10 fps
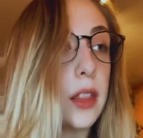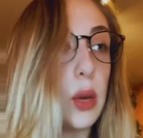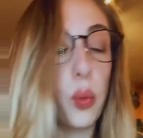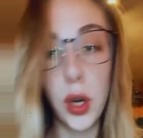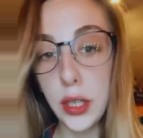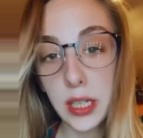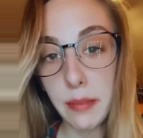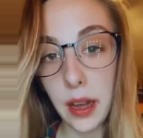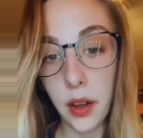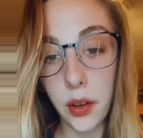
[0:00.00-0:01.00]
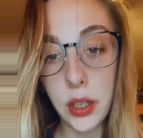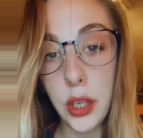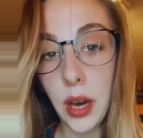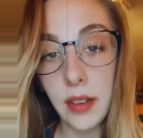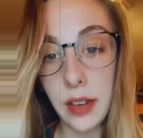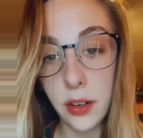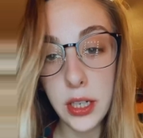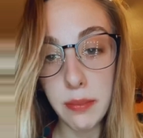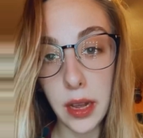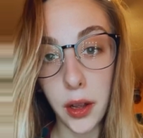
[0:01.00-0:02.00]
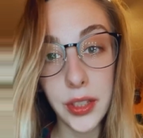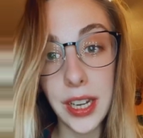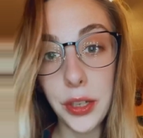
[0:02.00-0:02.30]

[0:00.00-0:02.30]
the worst smell you have ever smelled